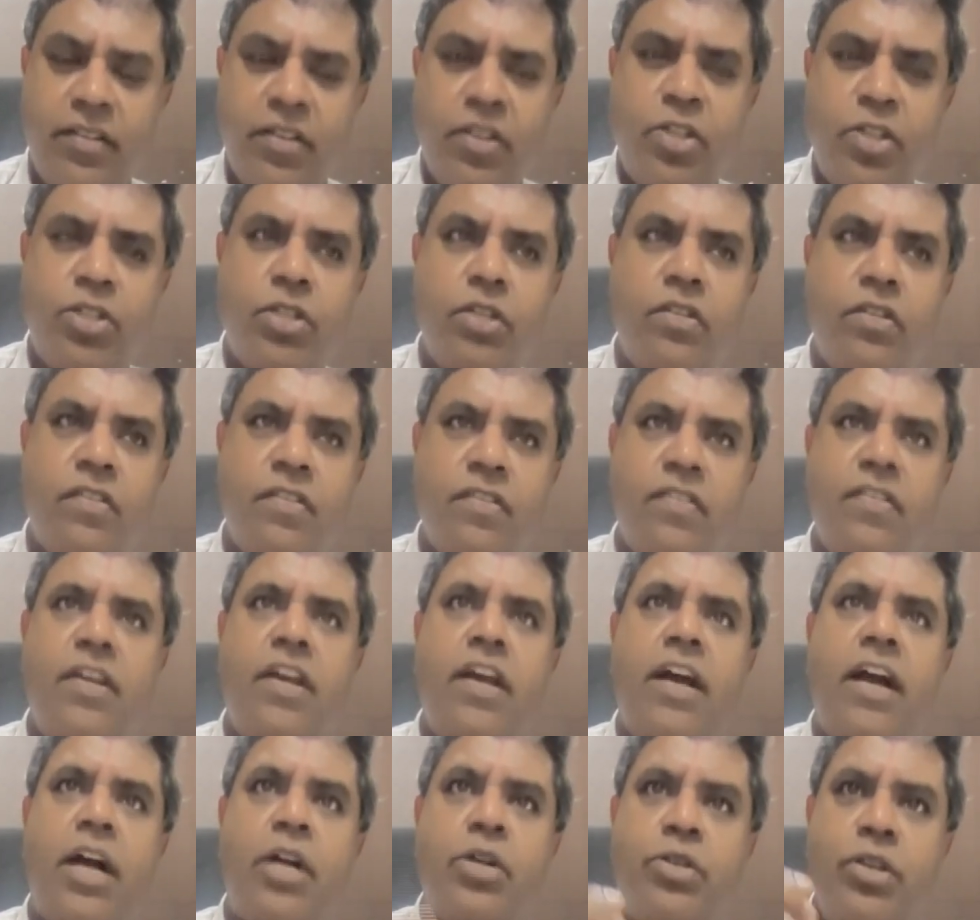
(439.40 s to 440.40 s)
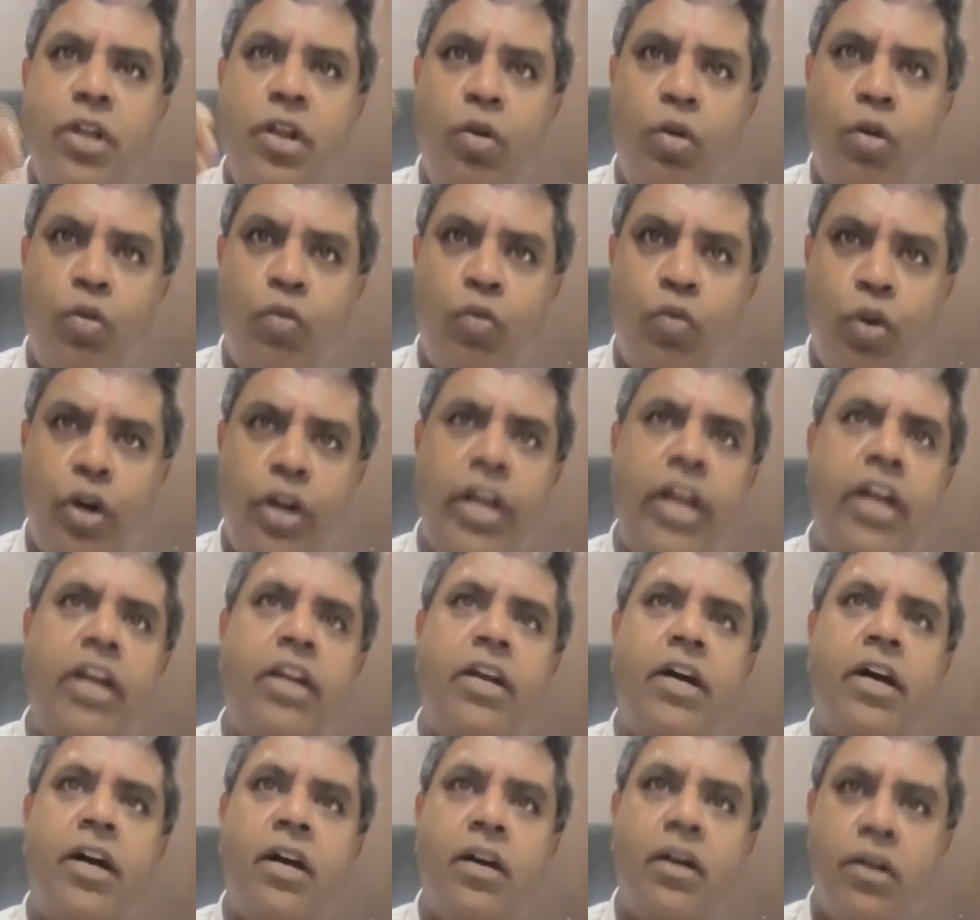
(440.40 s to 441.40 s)
decisions, they actually look for
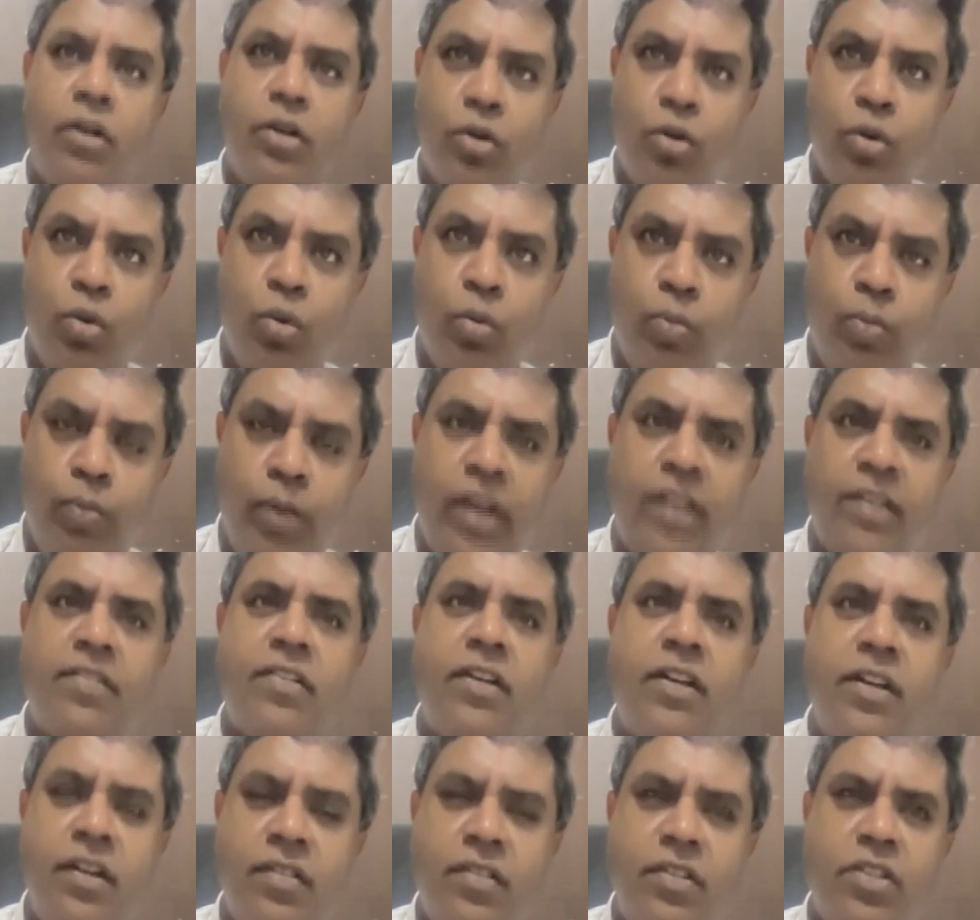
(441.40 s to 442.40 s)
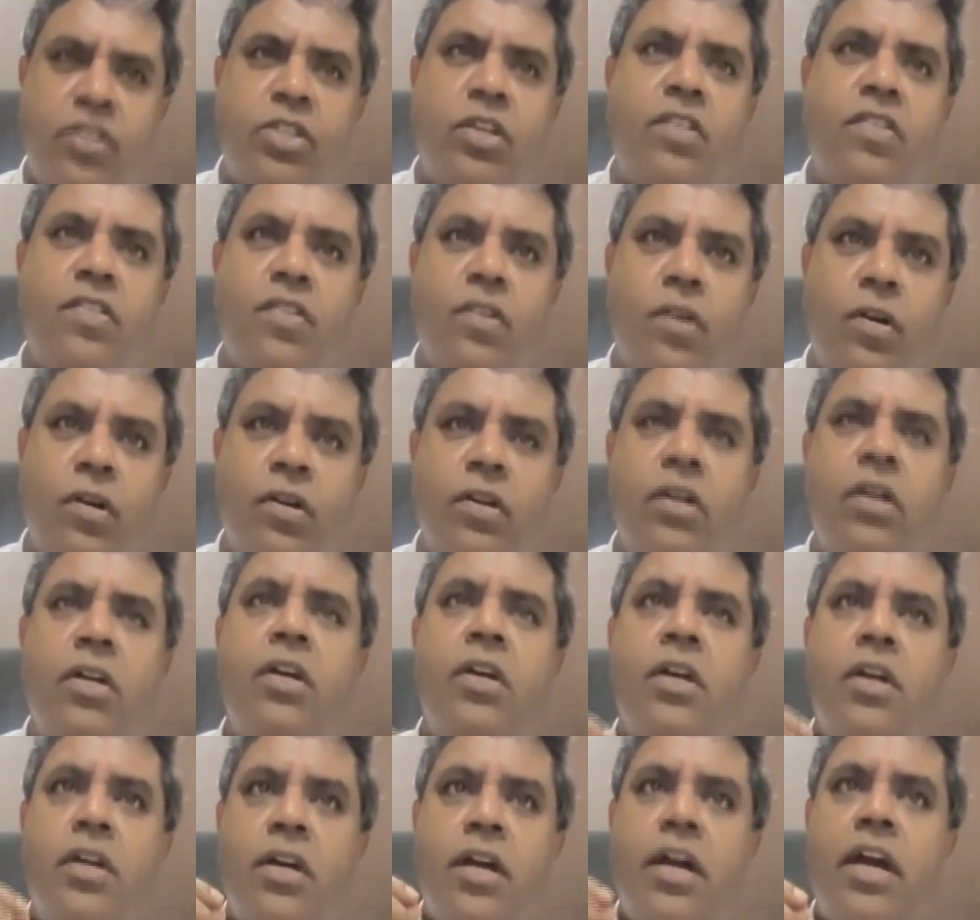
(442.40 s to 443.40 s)
data to base their decisions on.
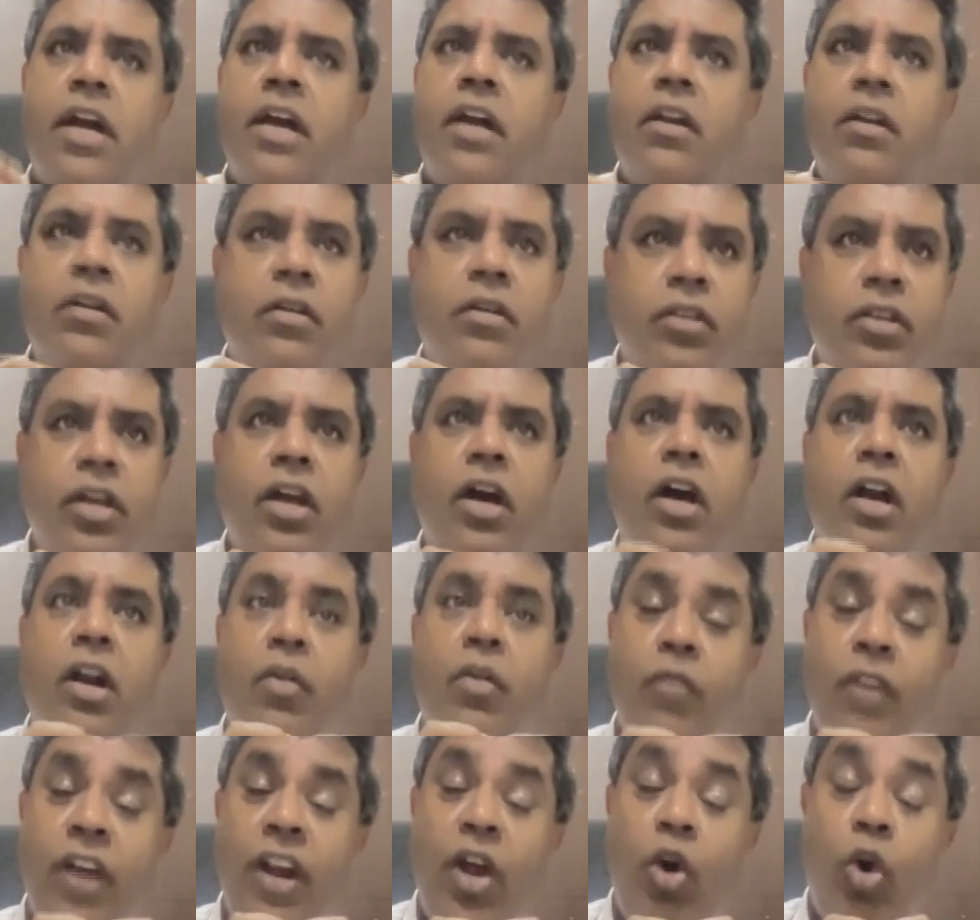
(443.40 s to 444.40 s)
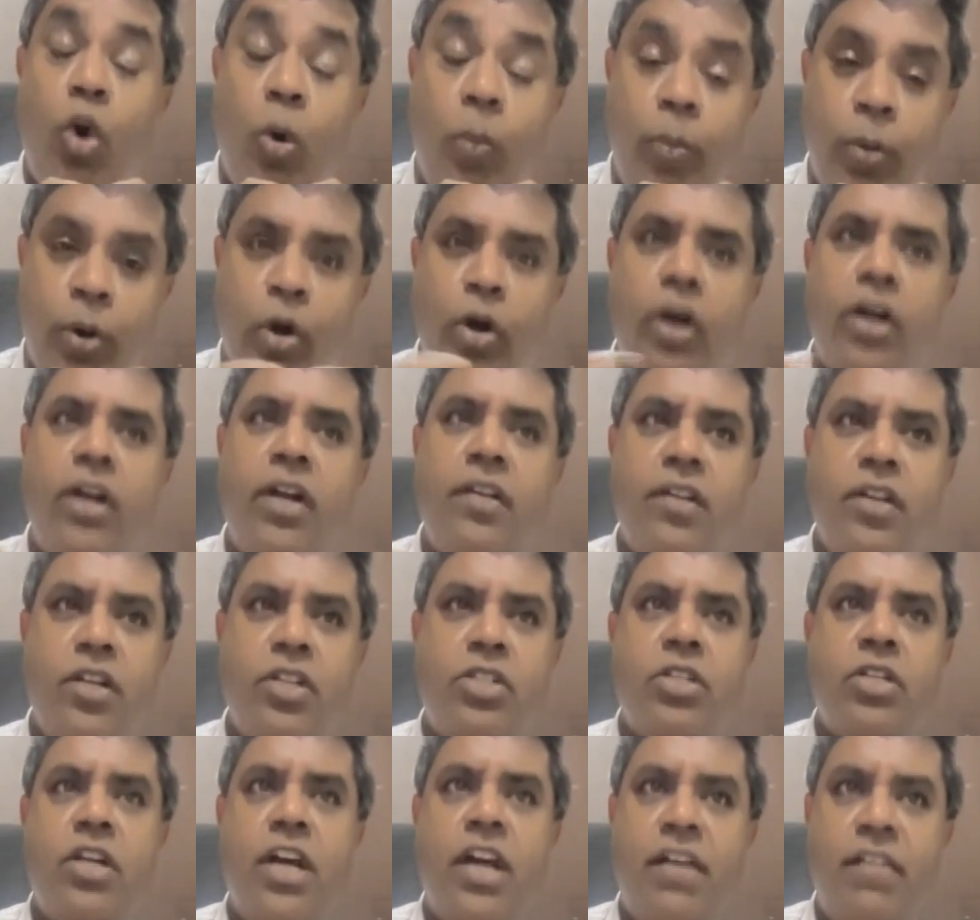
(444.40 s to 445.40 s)
And they are a very open
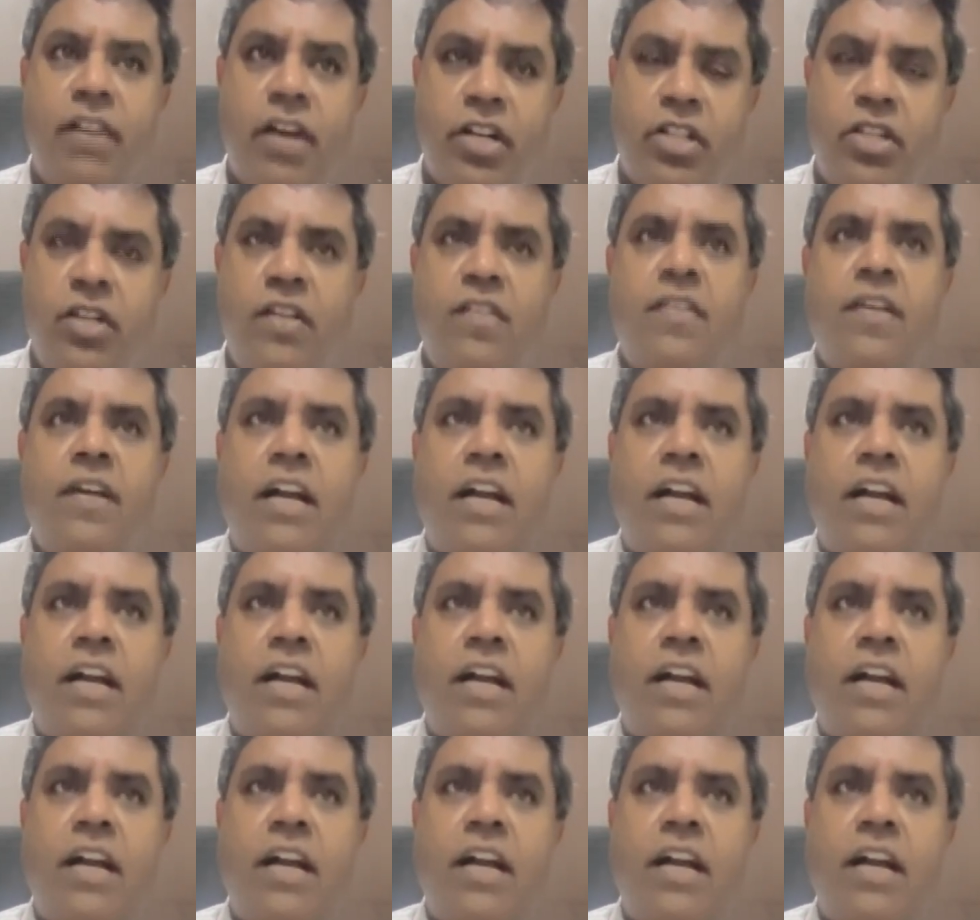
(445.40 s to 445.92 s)
organization. I have actually